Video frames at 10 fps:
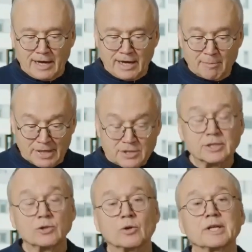I
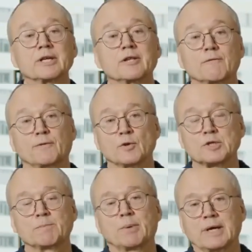mentioned already in the
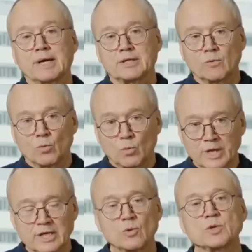first part, we
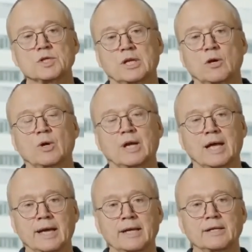use in our
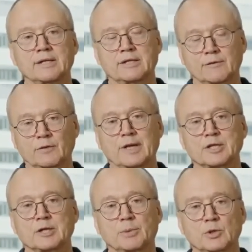line differential